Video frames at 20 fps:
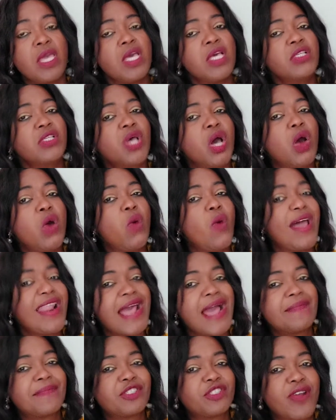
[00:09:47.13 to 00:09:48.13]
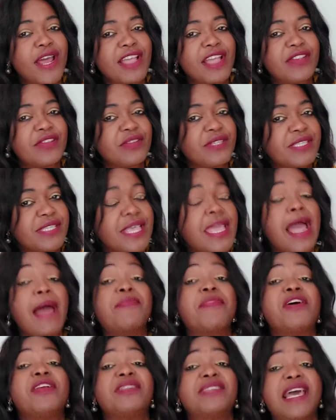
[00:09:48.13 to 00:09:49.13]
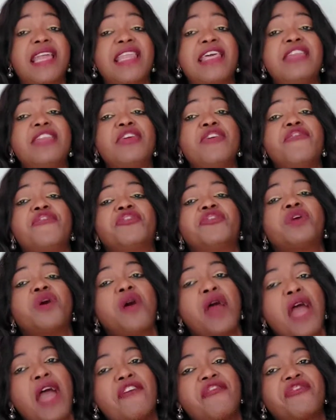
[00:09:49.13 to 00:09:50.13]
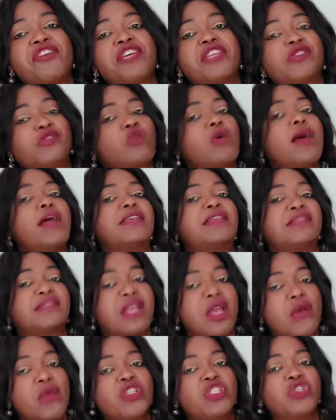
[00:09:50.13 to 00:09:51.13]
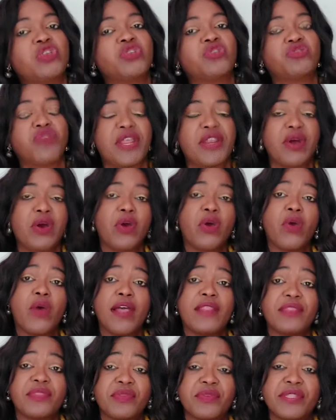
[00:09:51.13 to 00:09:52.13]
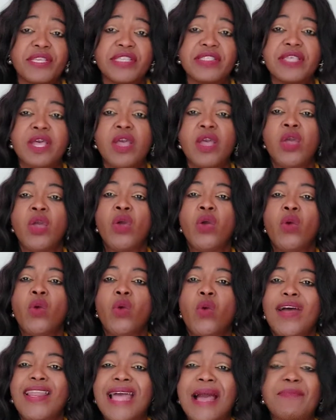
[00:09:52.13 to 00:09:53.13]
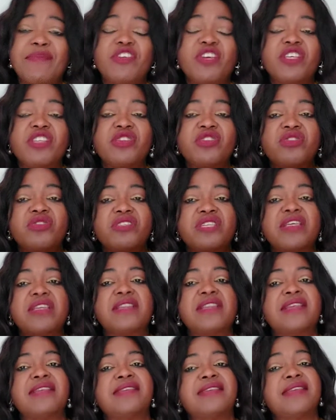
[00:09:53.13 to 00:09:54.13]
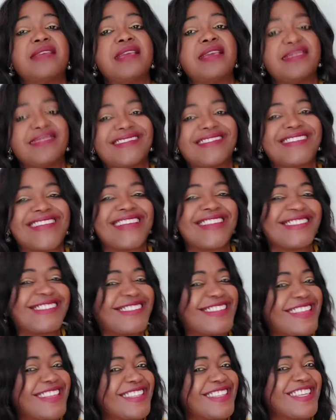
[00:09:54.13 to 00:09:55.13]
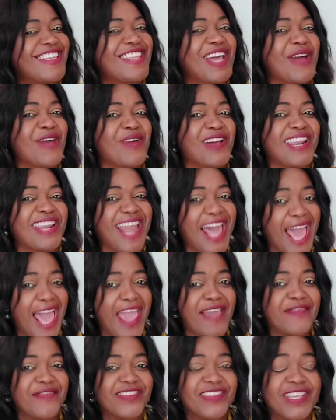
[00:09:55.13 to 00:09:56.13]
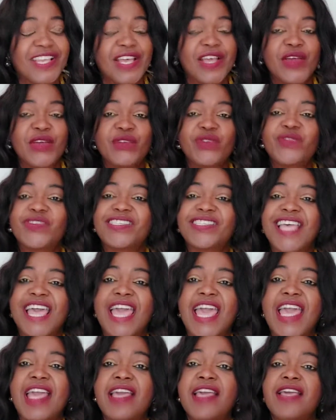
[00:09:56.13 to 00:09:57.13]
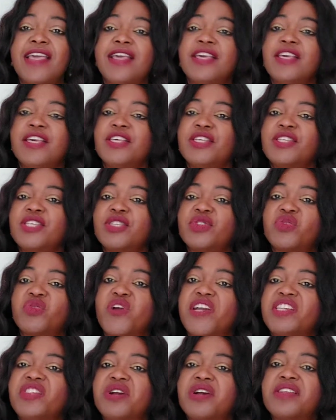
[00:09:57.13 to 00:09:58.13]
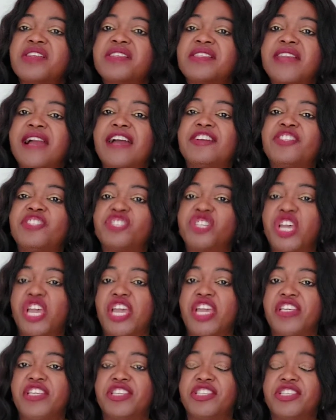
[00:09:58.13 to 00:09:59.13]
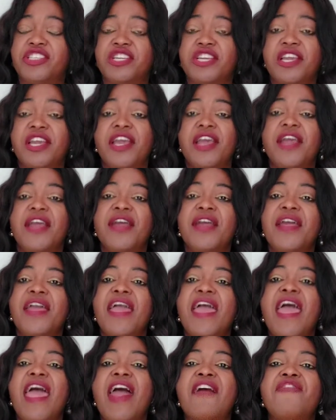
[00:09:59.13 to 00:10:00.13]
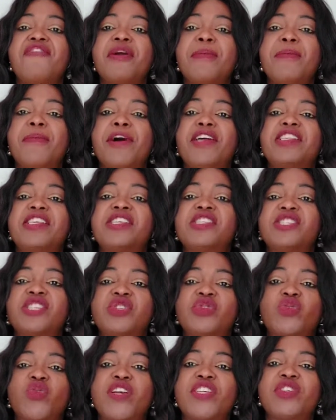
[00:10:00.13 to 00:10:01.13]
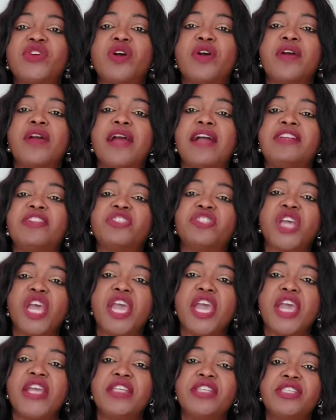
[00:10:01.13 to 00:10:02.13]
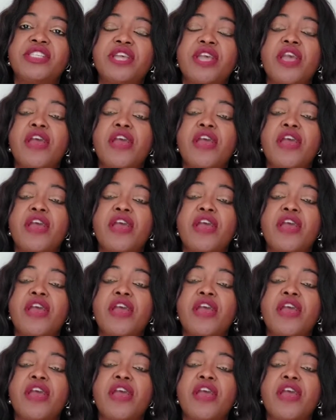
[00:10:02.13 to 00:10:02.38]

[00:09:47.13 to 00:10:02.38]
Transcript: So what I'm trying to say, I'm not telling you if you don't have kids, go and stay with children or go and do this. What I'm just using these instances in our lives to say situations can change. Everybody's situation can change